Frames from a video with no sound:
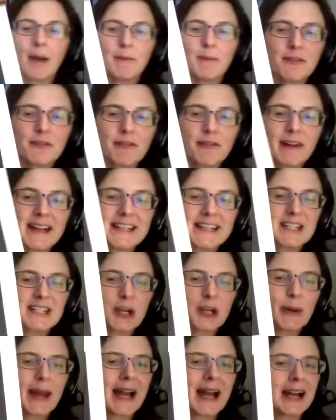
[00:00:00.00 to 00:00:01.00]
afraid I
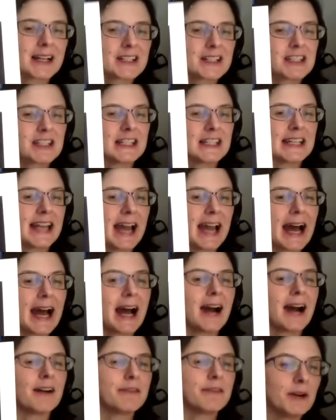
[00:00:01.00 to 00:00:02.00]
don't actually
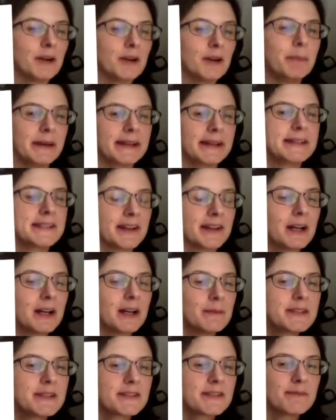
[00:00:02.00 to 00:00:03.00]
have a big
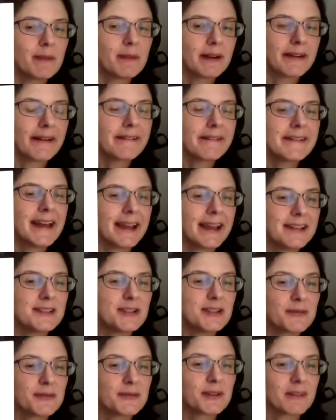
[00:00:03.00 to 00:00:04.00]
diamond of my own, hence
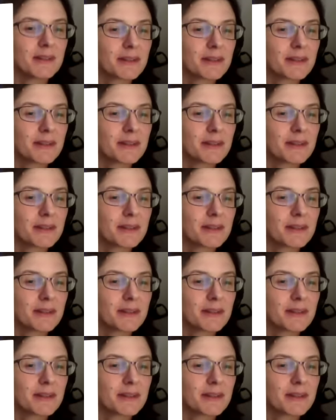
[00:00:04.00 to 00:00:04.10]
you've got